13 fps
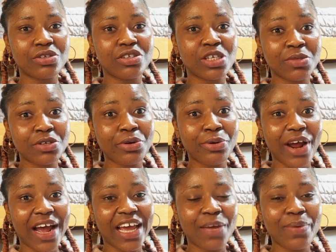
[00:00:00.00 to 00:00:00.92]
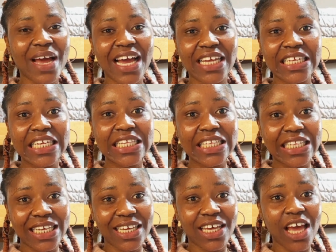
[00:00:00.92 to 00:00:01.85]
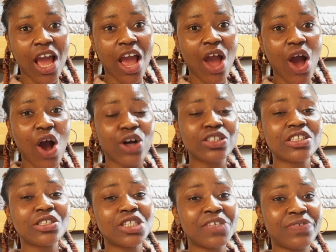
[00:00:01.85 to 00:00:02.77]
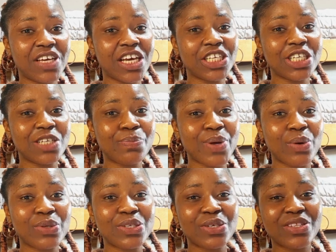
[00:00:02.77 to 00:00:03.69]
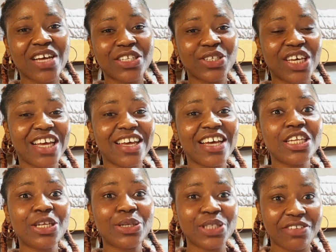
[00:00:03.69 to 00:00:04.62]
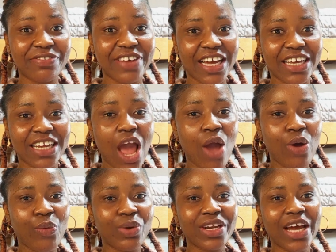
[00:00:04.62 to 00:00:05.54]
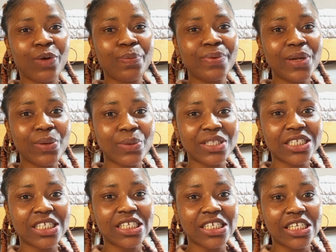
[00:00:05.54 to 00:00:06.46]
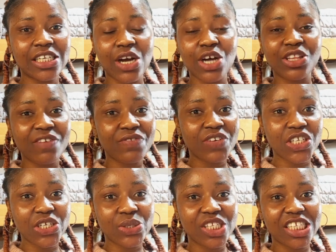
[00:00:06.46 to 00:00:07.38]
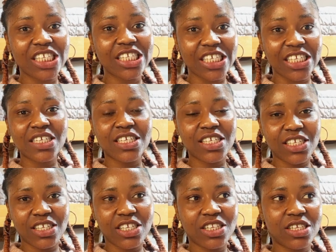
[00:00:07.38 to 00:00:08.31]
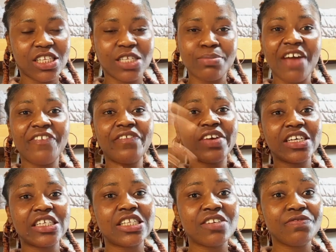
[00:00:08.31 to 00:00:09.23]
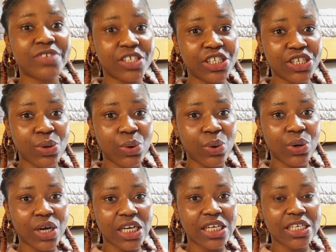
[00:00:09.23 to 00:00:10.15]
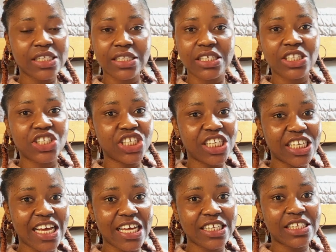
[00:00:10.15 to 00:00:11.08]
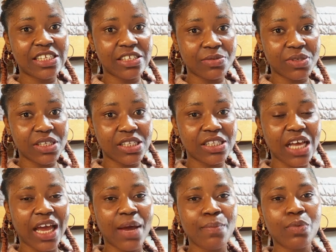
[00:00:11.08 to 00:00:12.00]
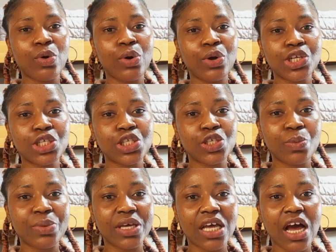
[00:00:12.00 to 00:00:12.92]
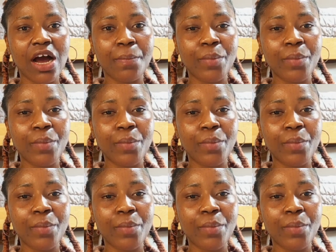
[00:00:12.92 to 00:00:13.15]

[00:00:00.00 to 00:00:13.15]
to subscribe and click on the notification bell so that you can get notified when I upload the other videos. Since this is my first video in the GKS series, I am going to be